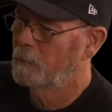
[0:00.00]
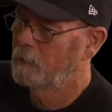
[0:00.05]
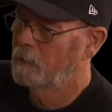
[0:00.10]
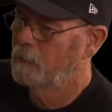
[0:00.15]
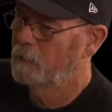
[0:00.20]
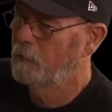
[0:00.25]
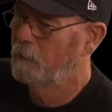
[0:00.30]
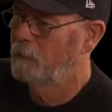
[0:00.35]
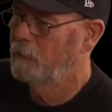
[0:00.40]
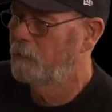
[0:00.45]

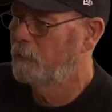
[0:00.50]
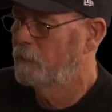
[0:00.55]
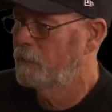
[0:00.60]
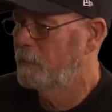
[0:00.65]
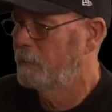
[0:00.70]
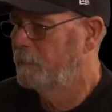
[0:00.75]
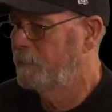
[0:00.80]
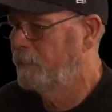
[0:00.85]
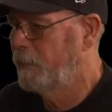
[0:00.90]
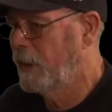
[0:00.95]
truths and
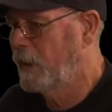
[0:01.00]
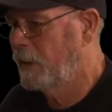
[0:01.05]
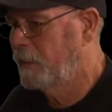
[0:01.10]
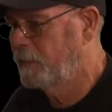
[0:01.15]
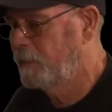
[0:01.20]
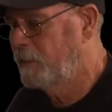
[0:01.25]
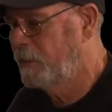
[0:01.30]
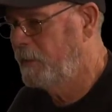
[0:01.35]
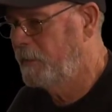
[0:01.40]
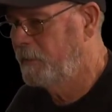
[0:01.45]
some
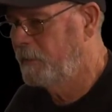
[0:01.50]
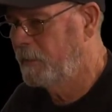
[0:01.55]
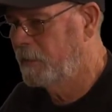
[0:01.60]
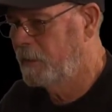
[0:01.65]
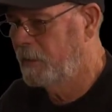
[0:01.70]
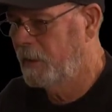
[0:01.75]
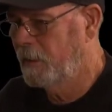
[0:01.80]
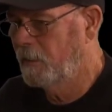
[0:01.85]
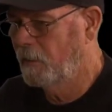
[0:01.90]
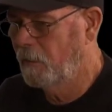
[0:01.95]
fallacies
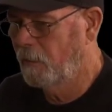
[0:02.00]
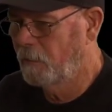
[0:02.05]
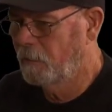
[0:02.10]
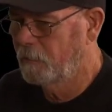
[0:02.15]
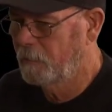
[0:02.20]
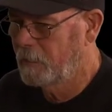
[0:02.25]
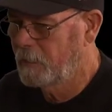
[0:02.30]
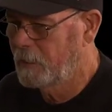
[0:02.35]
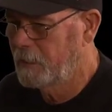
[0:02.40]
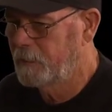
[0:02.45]
in all
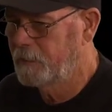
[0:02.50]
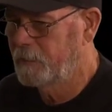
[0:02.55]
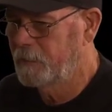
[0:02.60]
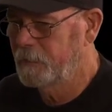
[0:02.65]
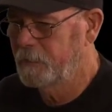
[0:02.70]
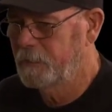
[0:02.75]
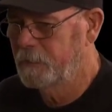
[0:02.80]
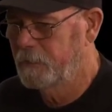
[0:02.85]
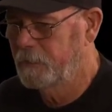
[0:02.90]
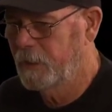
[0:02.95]

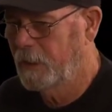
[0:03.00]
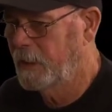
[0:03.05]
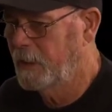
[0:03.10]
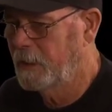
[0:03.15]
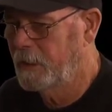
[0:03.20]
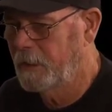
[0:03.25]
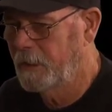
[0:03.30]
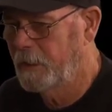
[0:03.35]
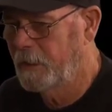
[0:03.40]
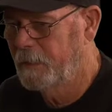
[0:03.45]
religions,
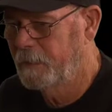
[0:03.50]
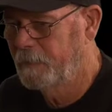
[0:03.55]
and